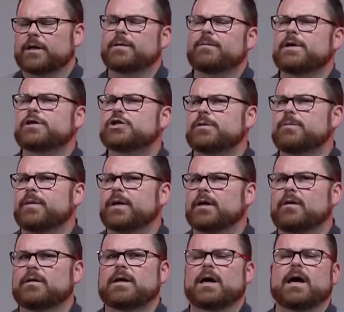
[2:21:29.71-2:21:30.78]
Commission
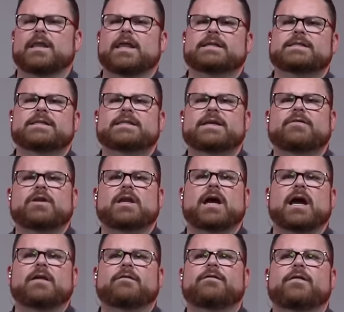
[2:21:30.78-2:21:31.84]
build. Uh, that's a
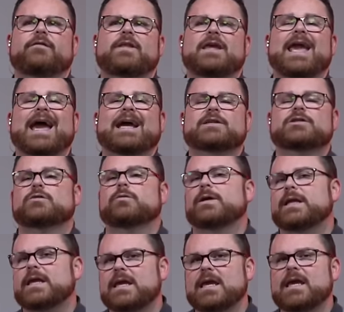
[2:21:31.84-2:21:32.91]
7950
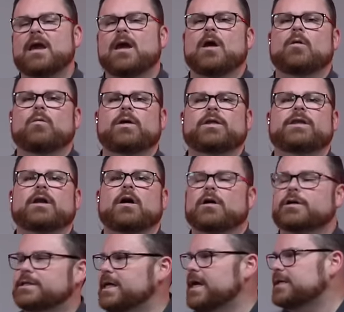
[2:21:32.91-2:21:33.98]
X3D with an
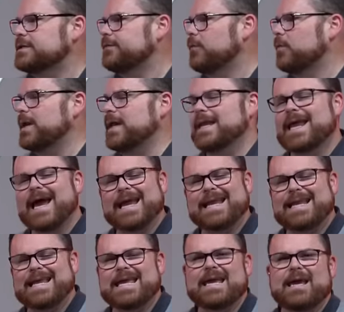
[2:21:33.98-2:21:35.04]
RTX
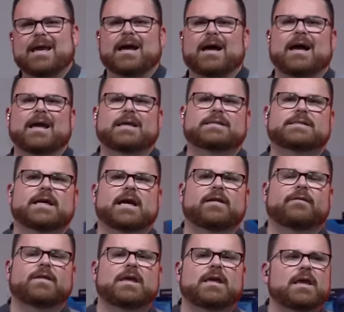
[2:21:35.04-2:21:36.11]
4090 uh, inside
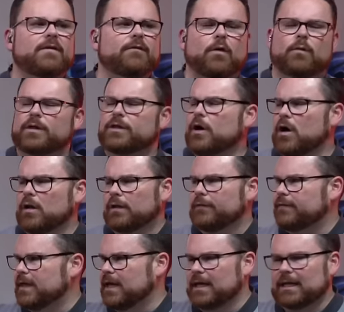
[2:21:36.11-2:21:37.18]
of the Evo with all of
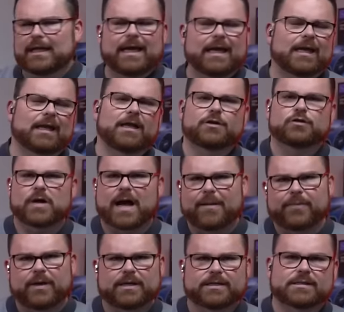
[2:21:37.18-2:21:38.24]
the Lian Li
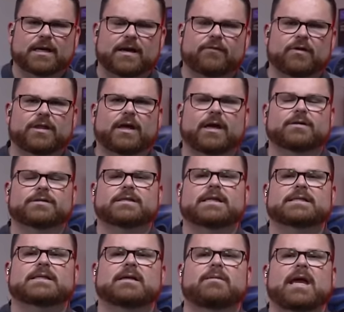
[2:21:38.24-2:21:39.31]
trappings and everything else. And
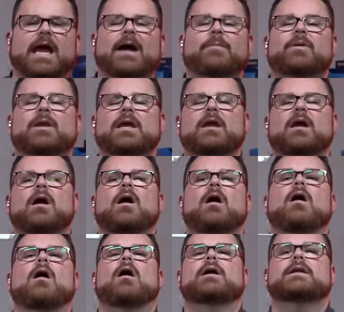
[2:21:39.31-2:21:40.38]
that's going to be happening
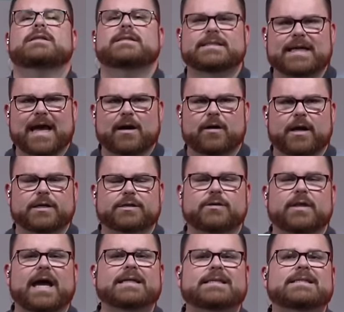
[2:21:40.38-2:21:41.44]
on Saturday. So
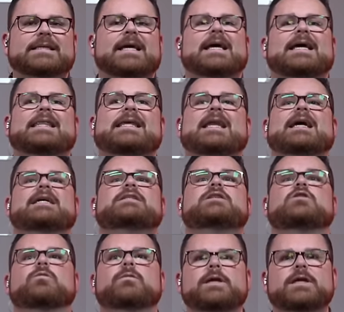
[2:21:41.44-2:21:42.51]
that's the next
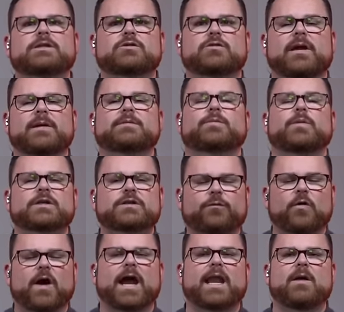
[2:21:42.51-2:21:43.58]
three streams plus
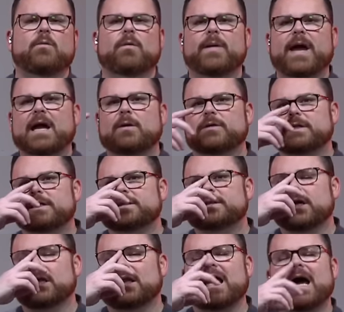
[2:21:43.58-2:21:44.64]
Friday. We're back with
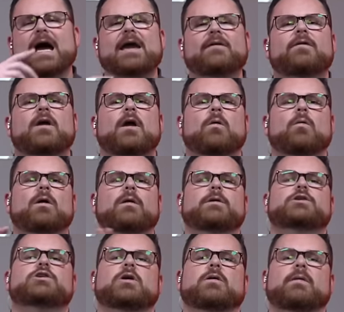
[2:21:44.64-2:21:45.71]
Intel Live. We're going to be
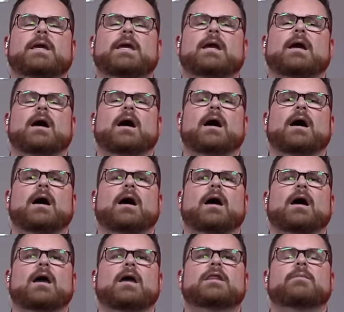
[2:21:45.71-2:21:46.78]
showing uh,
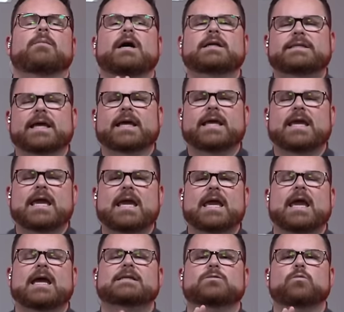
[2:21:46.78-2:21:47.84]
the Montech King
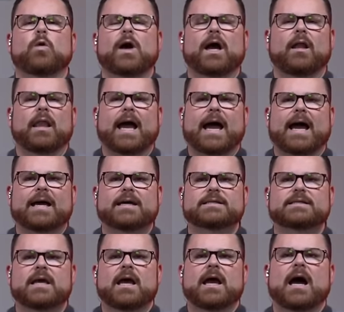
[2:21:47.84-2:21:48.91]
as well
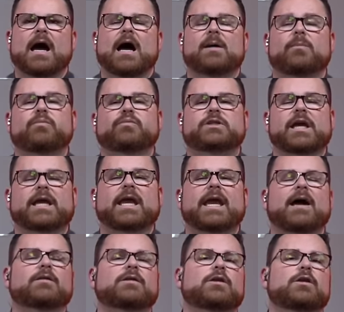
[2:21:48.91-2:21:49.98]
as uh, checking
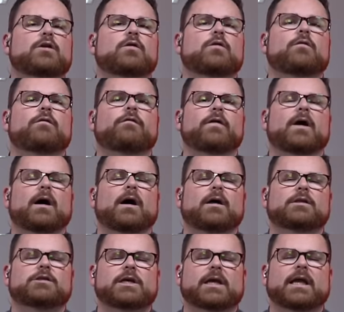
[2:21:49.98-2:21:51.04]
out the new uh,
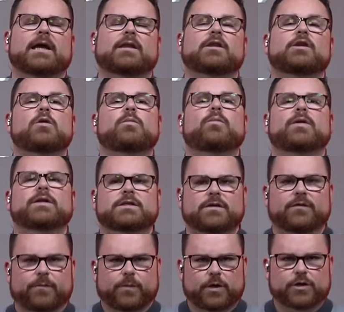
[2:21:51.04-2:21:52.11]
the checking out the new Prince
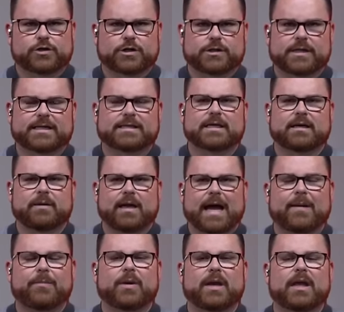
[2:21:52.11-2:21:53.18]
of Persia. So that's going to be
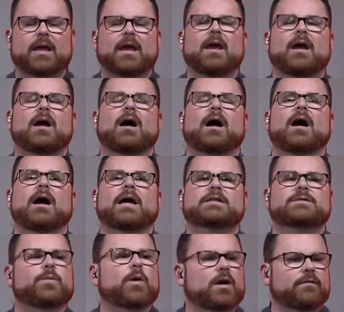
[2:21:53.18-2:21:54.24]
happening uh, as
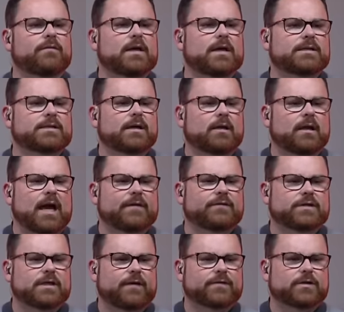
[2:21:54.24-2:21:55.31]
part of the Intel Live
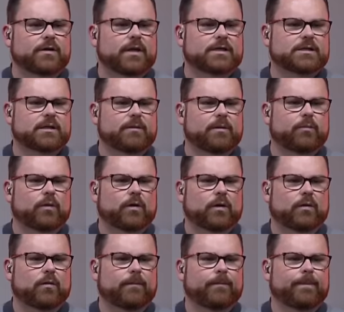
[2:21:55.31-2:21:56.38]
stuff. So that's going to be pretty
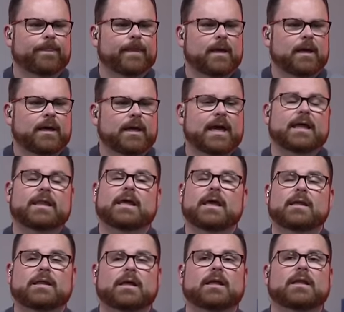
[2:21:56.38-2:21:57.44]
cool. Yeah, the,
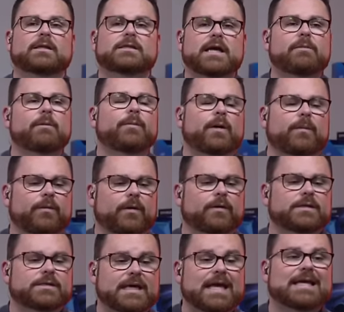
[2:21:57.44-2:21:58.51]
the Cyberpunk build
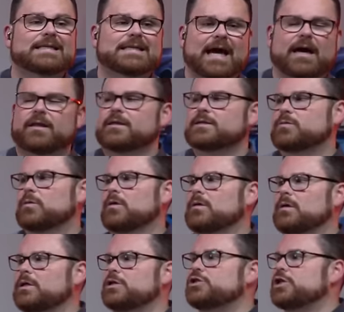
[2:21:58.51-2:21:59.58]
is, is out of this world,
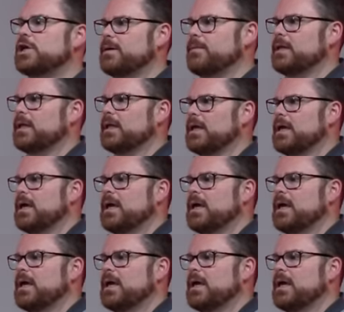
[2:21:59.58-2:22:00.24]
legitimately.